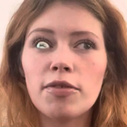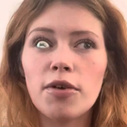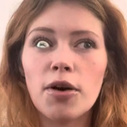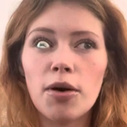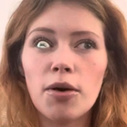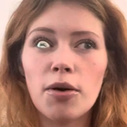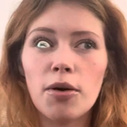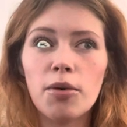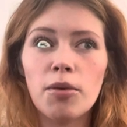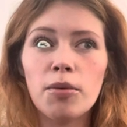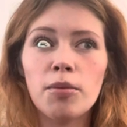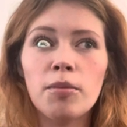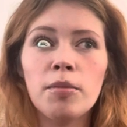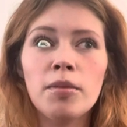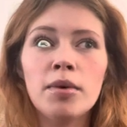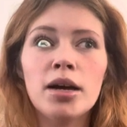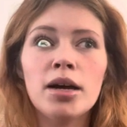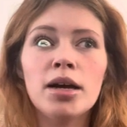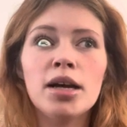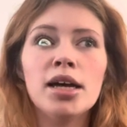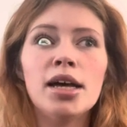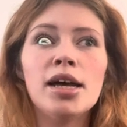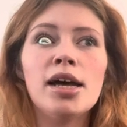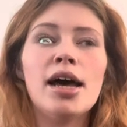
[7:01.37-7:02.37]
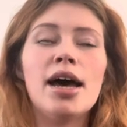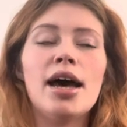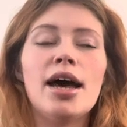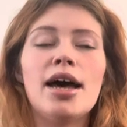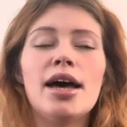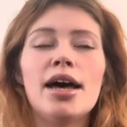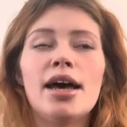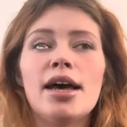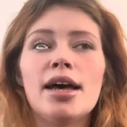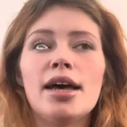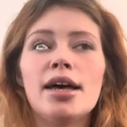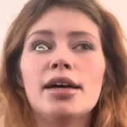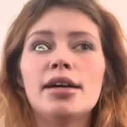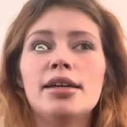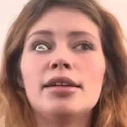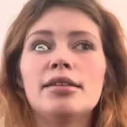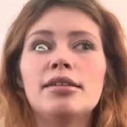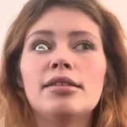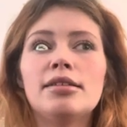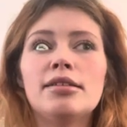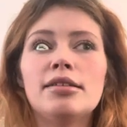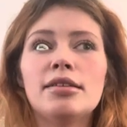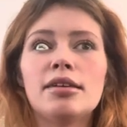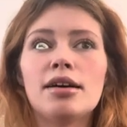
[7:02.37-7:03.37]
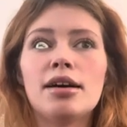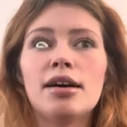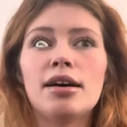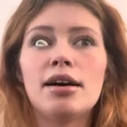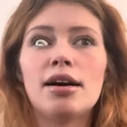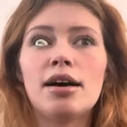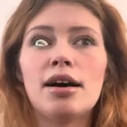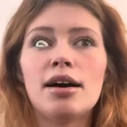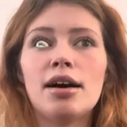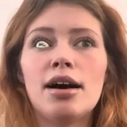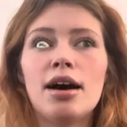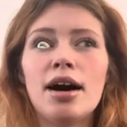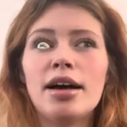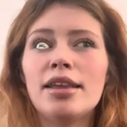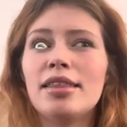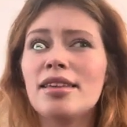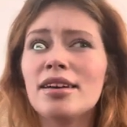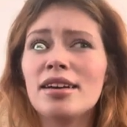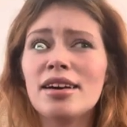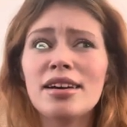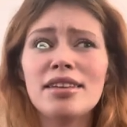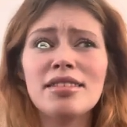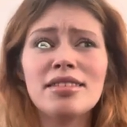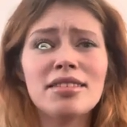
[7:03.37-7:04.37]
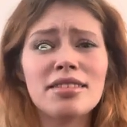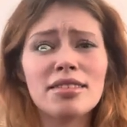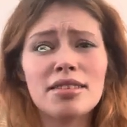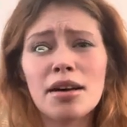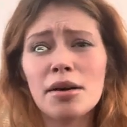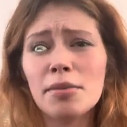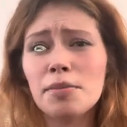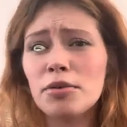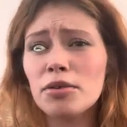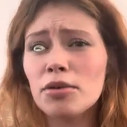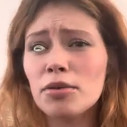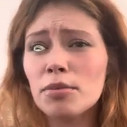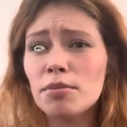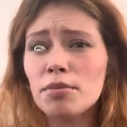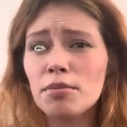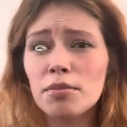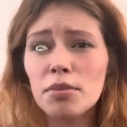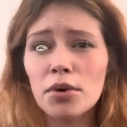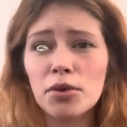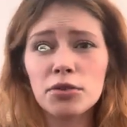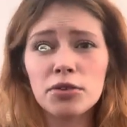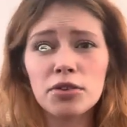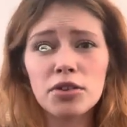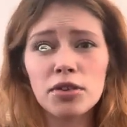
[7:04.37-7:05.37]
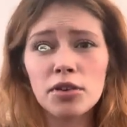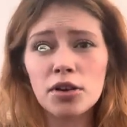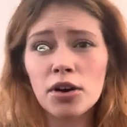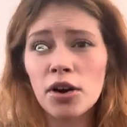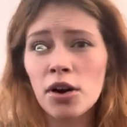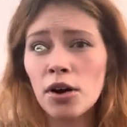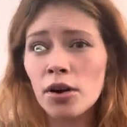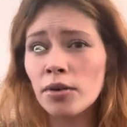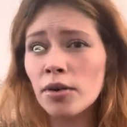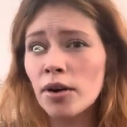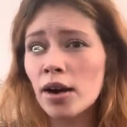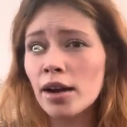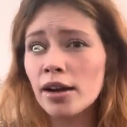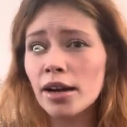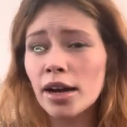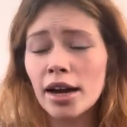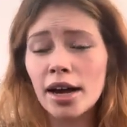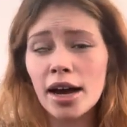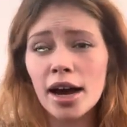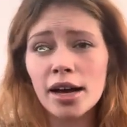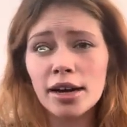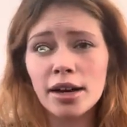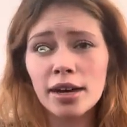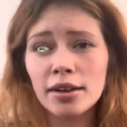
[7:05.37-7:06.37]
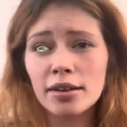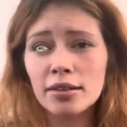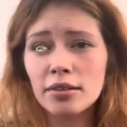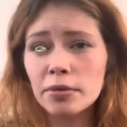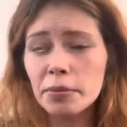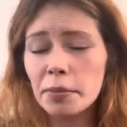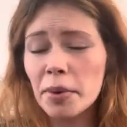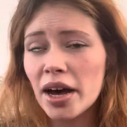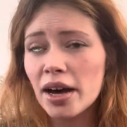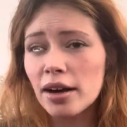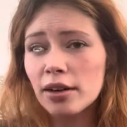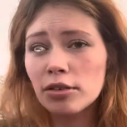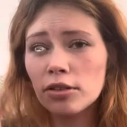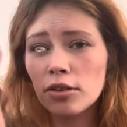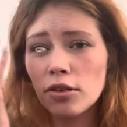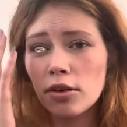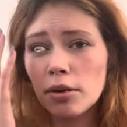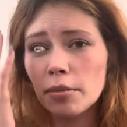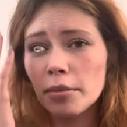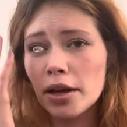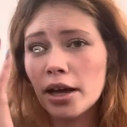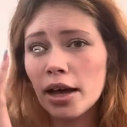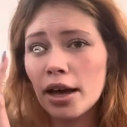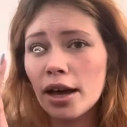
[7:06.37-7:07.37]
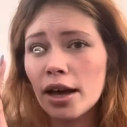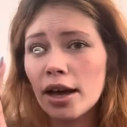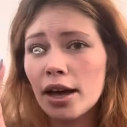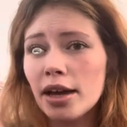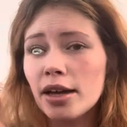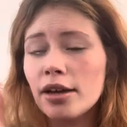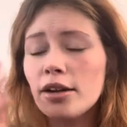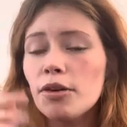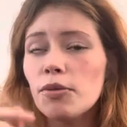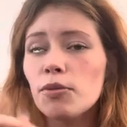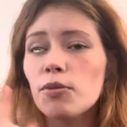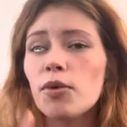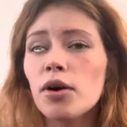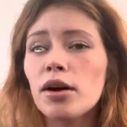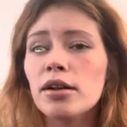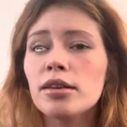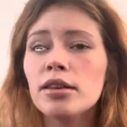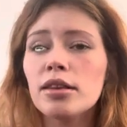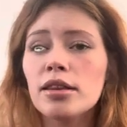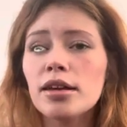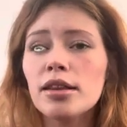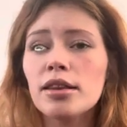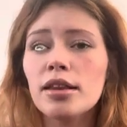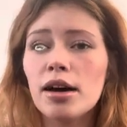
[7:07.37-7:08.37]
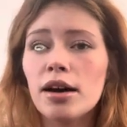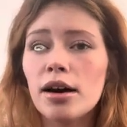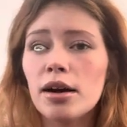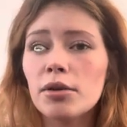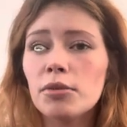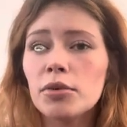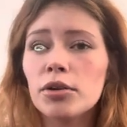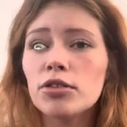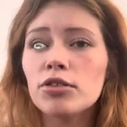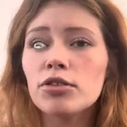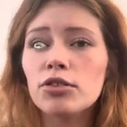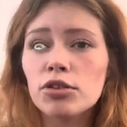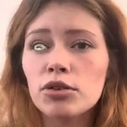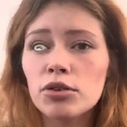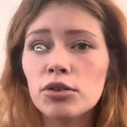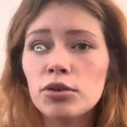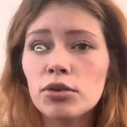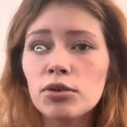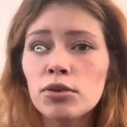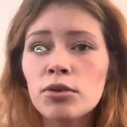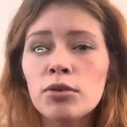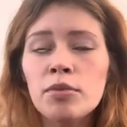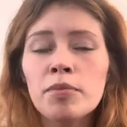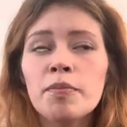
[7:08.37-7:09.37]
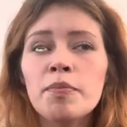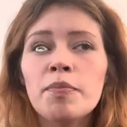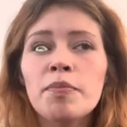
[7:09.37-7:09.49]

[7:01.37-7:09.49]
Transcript: home, and I think I slept most of the car ride. I had ice packs on my head. One thing that I would do,